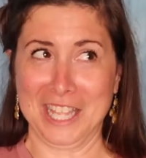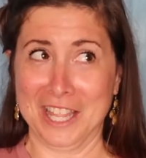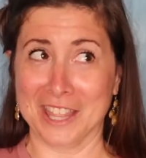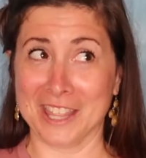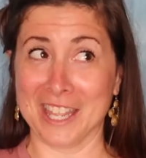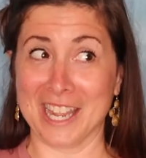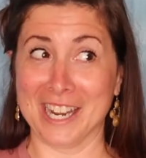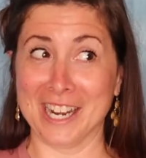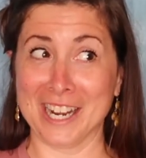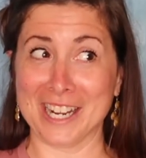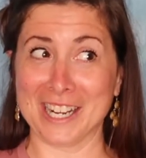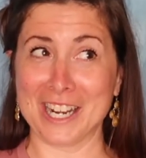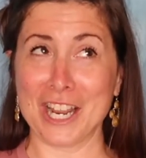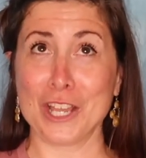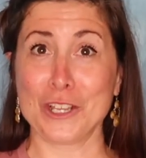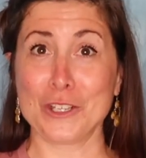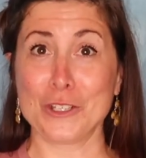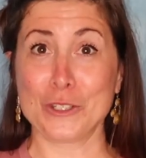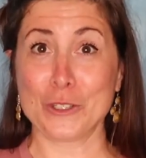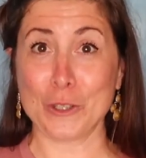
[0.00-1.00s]
that are
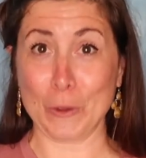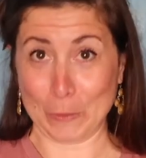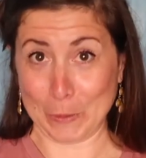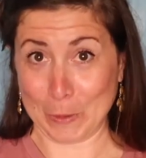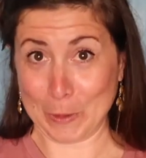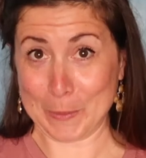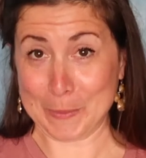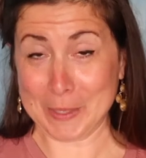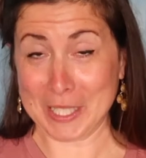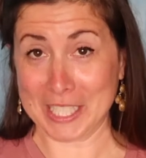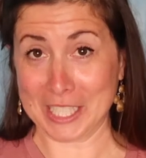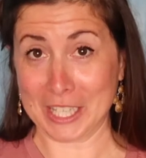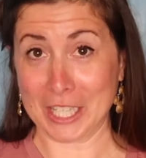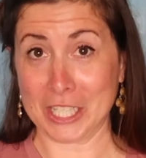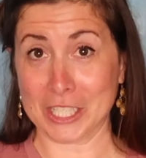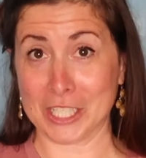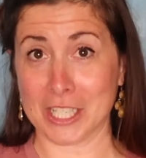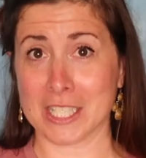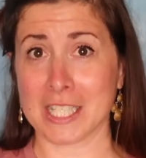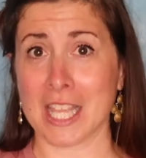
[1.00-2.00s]
so horribly
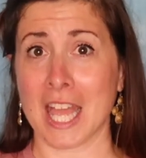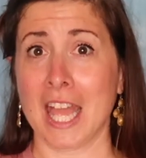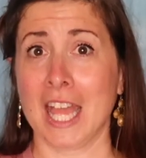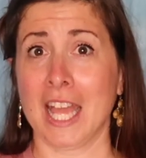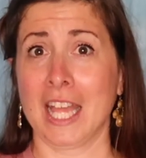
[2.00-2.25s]
delicious.